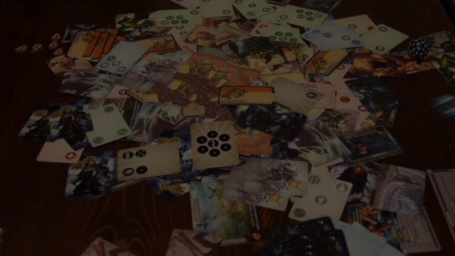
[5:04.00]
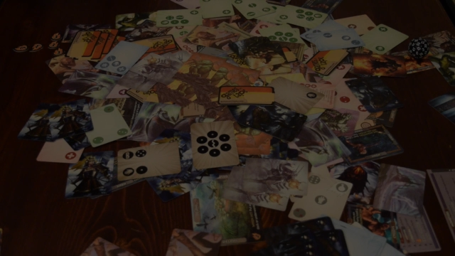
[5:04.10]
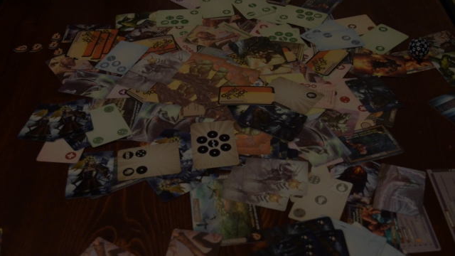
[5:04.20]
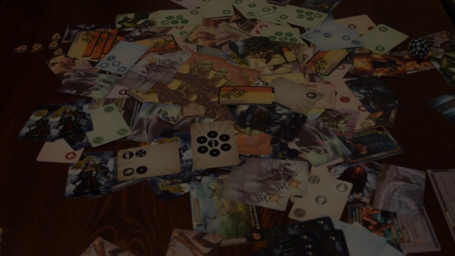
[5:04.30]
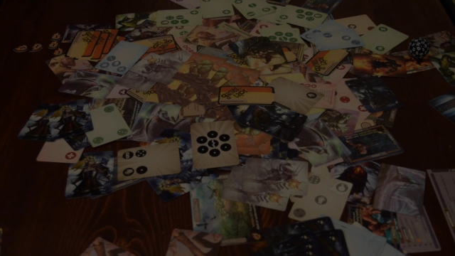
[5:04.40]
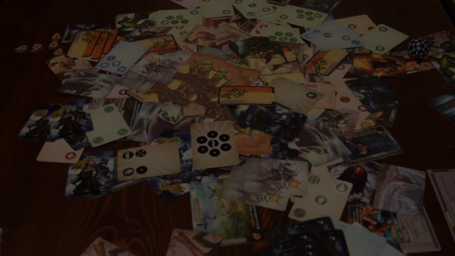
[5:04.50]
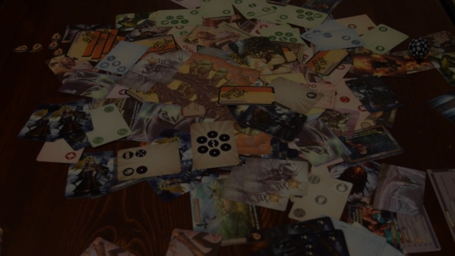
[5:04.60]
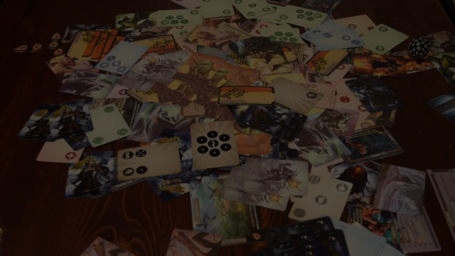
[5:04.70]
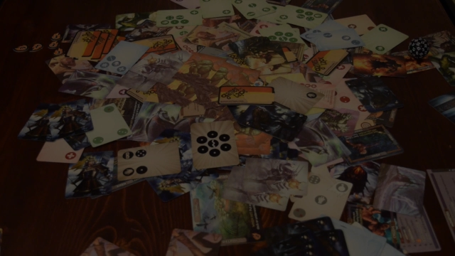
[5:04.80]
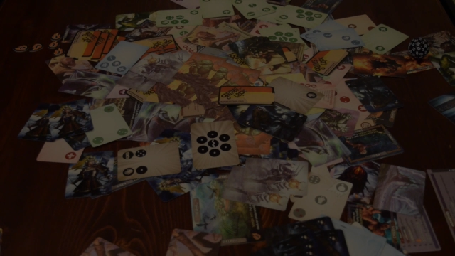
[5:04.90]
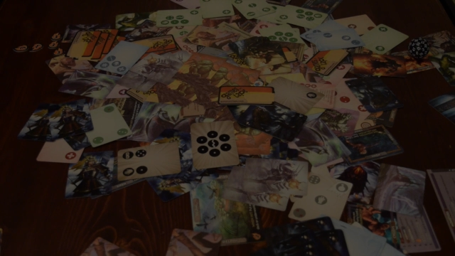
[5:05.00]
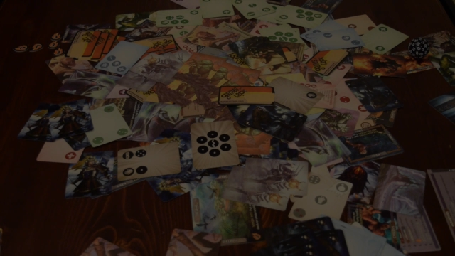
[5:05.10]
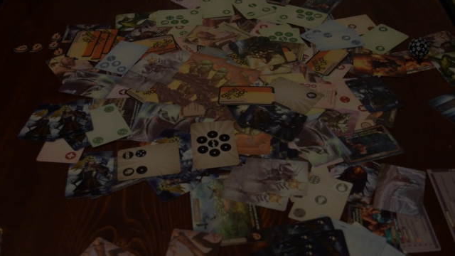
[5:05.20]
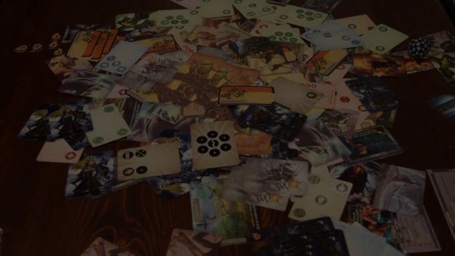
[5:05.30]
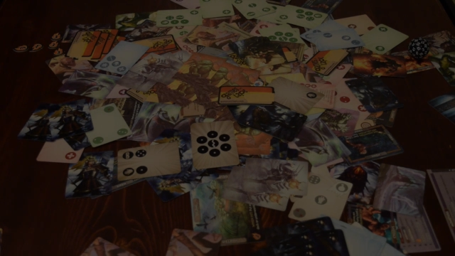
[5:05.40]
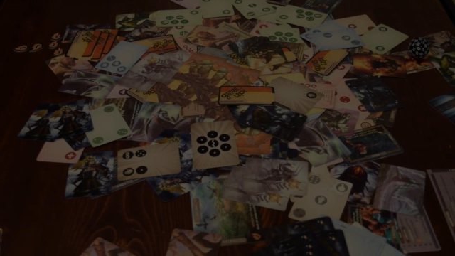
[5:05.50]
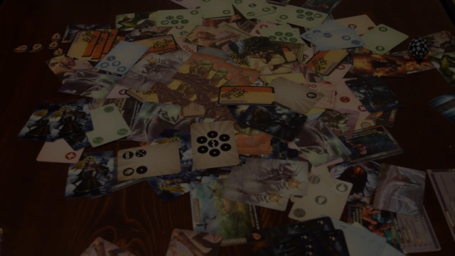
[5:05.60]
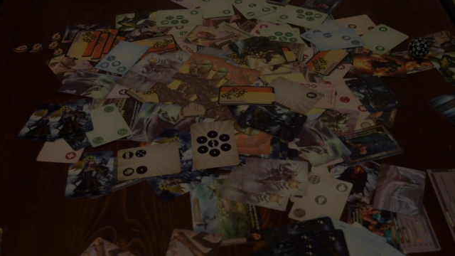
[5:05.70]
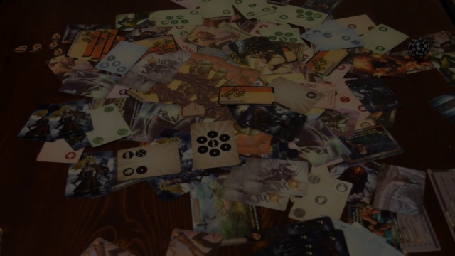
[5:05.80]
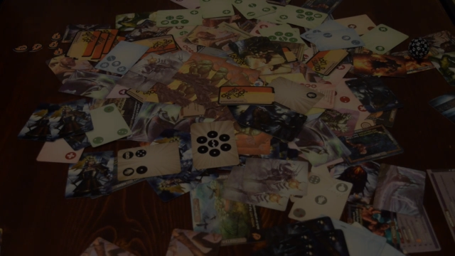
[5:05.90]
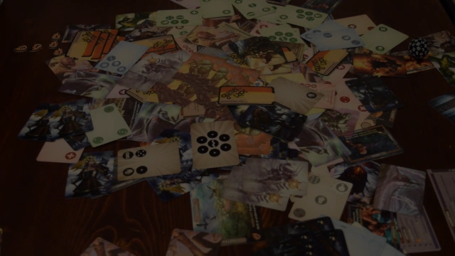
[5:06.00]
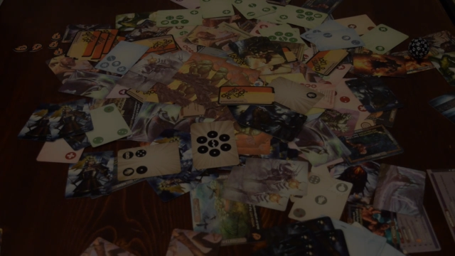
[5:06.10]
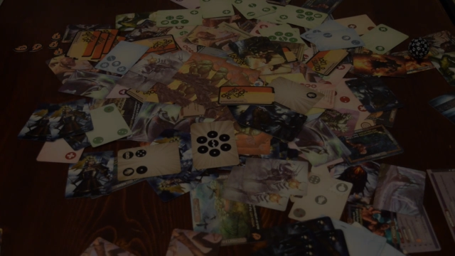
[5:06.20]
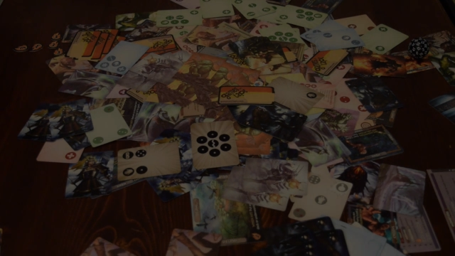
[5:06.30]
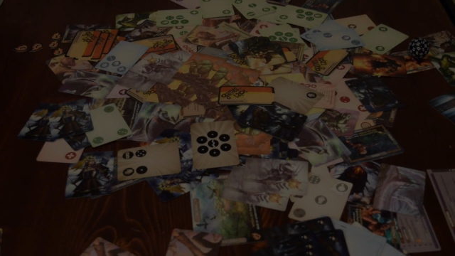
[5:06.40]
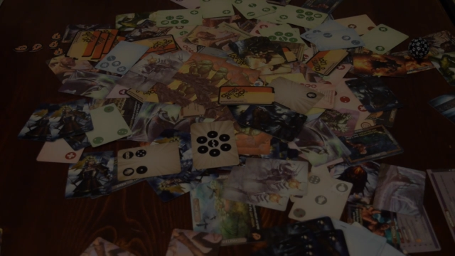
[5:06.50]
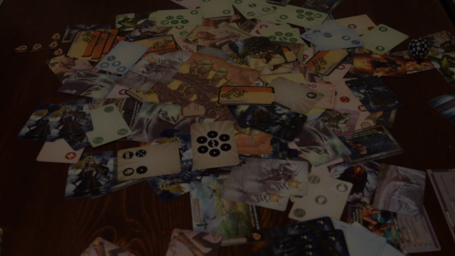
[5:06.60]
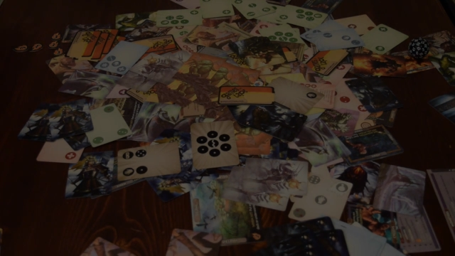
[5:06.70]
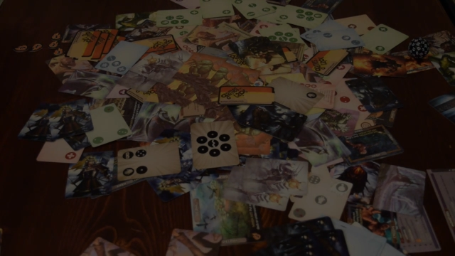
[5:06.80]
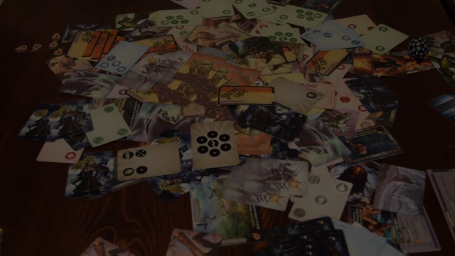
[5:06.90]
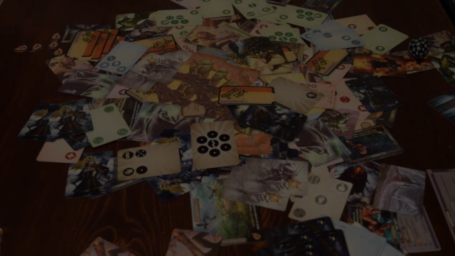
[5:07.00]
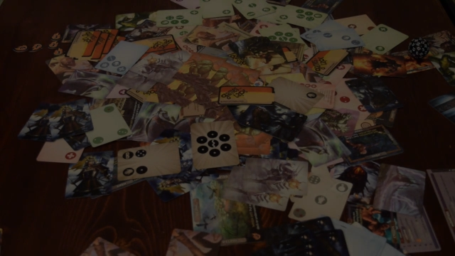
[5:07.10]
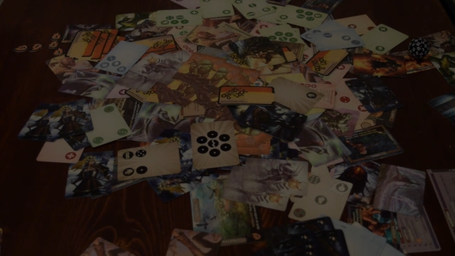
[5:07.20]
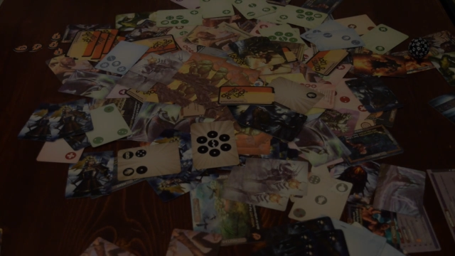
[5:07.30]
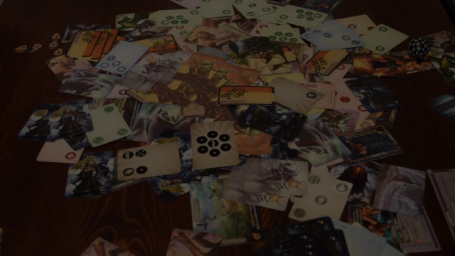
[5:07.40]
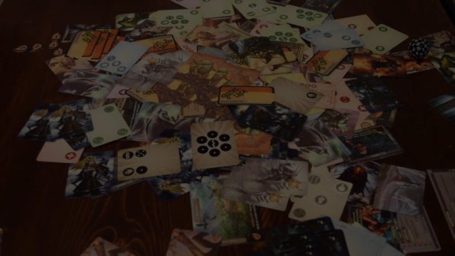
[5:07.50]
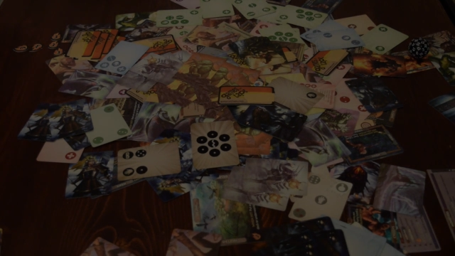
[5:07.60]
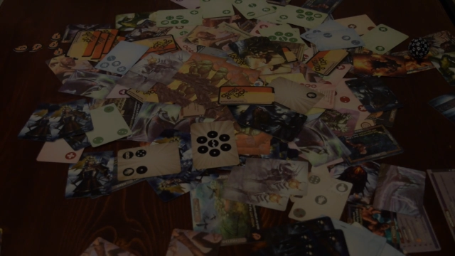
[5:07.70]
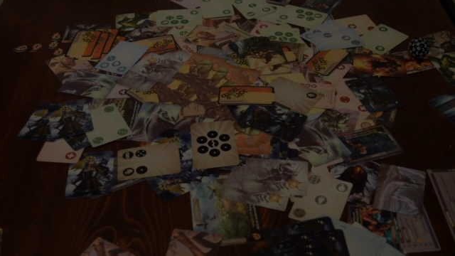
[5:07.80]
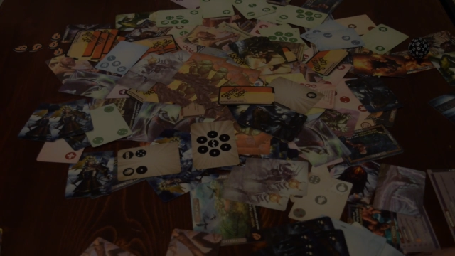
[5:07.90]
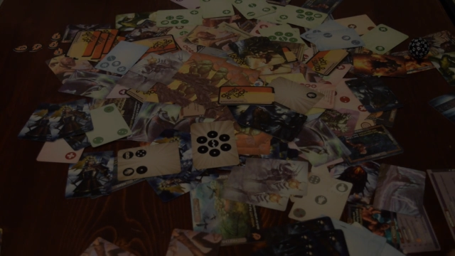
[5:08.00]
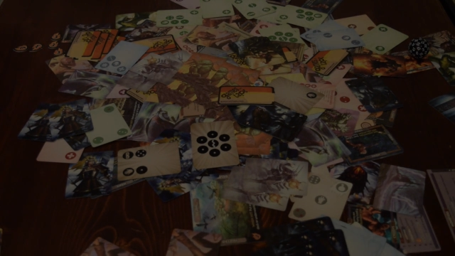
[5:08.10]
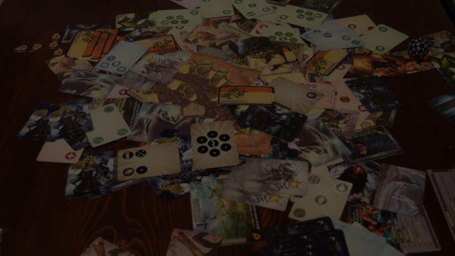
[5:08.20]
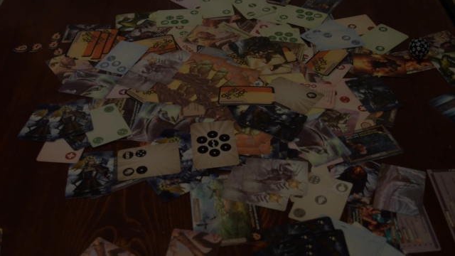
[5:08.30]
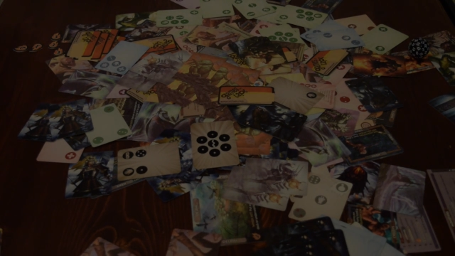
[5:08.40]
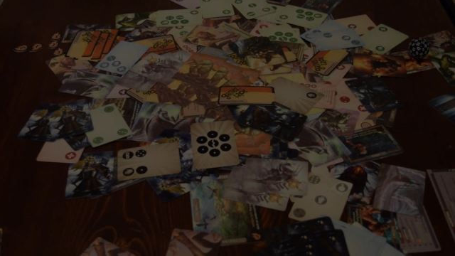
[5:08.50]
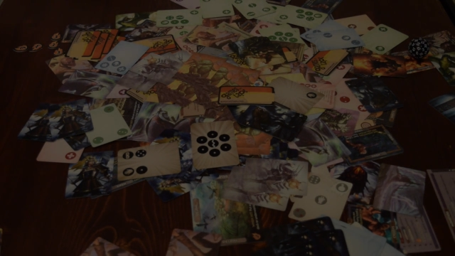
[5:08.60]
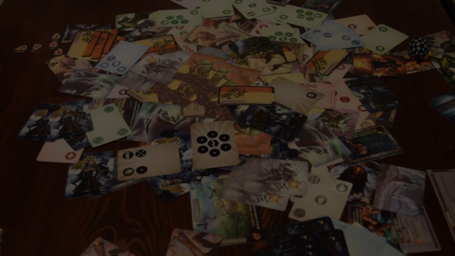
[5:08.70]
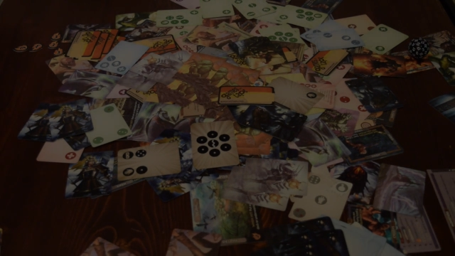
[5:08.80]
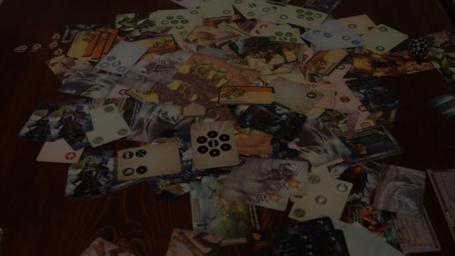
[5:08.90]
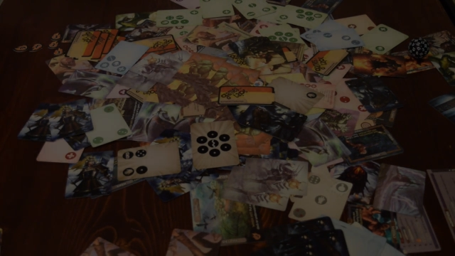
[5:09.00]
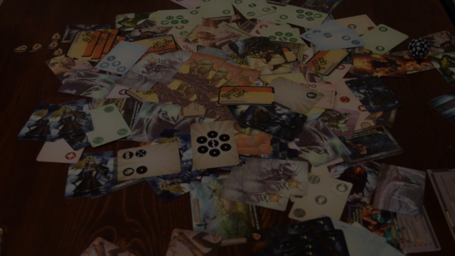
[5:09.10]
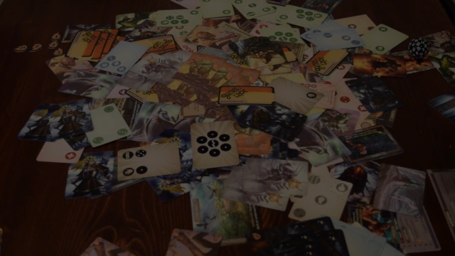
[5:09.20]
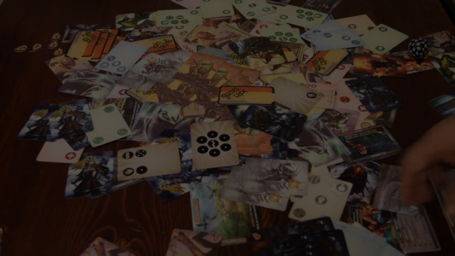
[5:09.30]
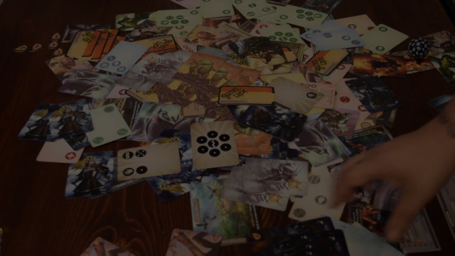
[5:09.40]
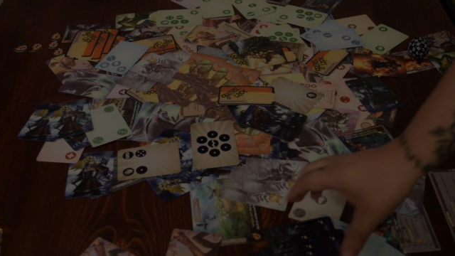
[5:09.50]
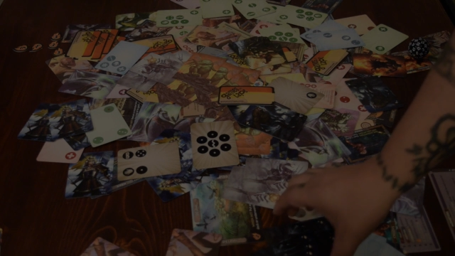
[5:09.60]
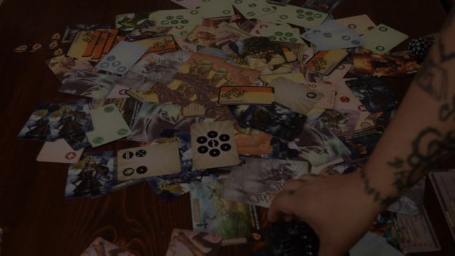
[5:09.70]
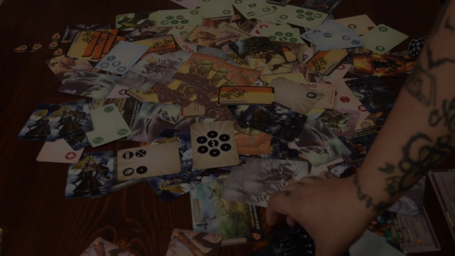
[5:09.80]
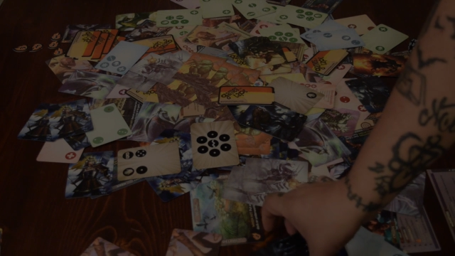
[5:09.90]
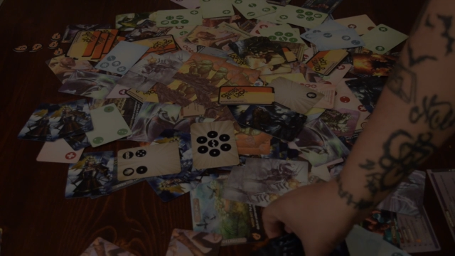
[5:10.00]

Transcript: No face is visible, so there are no lips to read.